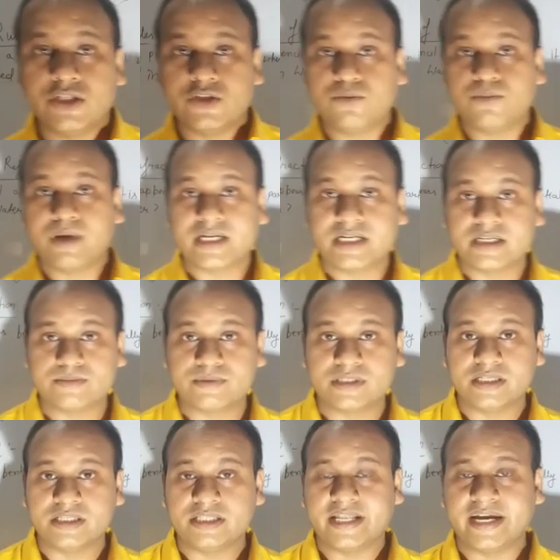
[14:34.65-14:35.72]
You might have
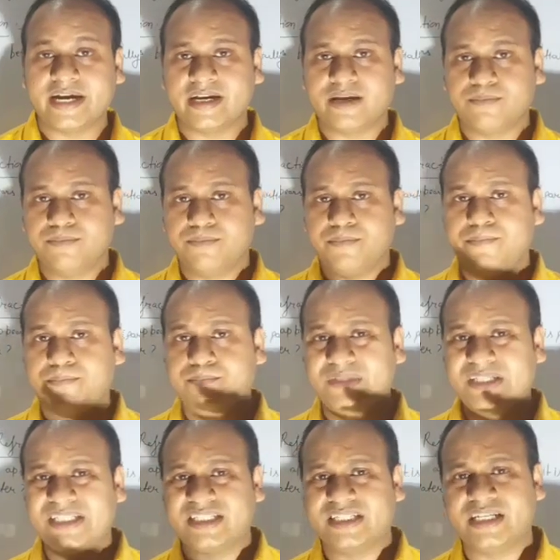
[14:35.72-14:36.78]
seen that a
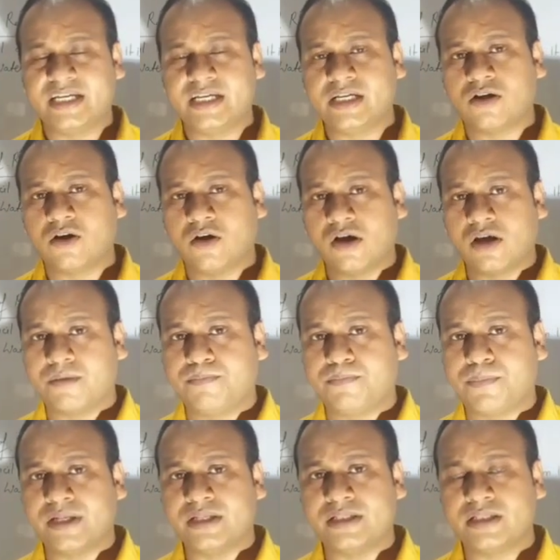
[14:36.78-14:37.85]
stick or a
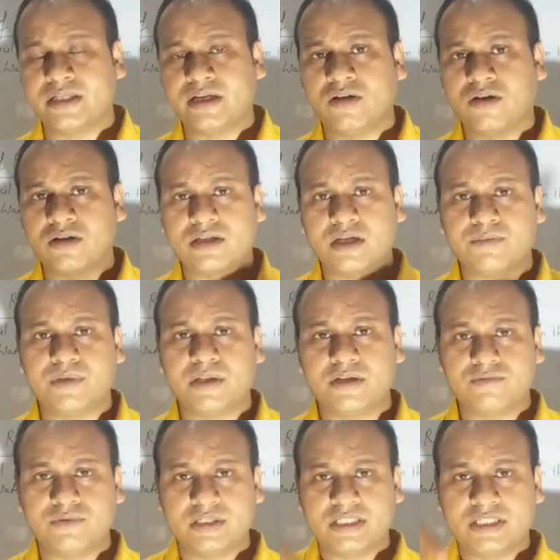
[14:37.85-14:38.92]
pencil or
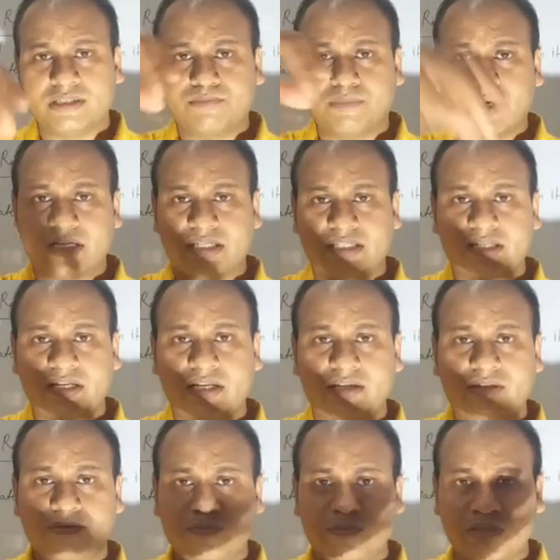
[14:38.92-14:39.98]
something which is
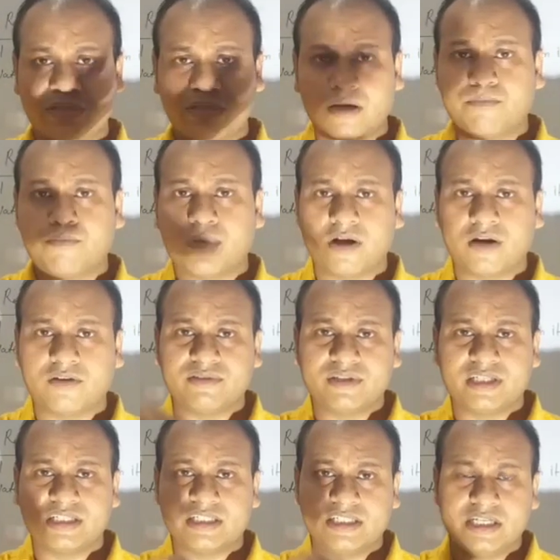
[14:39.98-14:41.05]
partially, means some part of
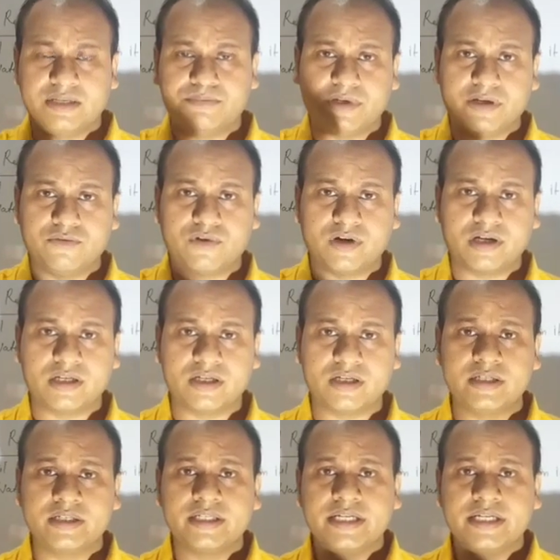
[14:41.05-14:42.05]
it is dipped in water,